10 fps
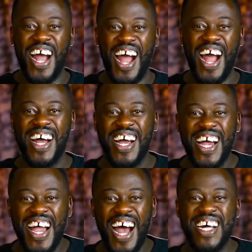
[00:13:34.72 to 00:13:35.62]

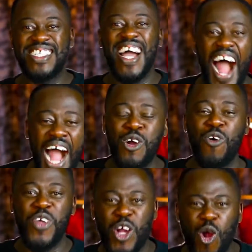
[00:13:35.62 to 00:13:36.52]
the ark
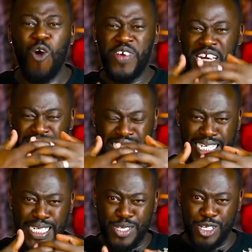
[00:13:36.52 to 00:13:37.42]
of the covenant
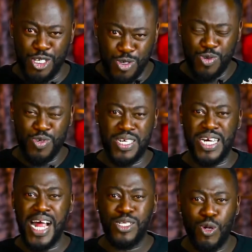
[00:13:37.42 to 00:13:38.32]
is you.
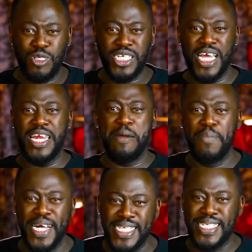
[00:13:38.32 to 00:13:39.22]
Ratos
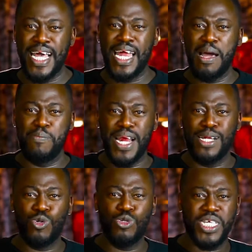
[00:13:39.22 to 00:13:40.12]
kelema, dizala,
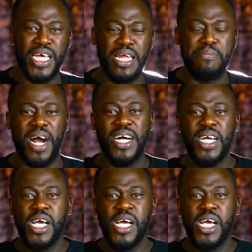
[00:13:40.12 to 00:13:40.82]
bratos kelema.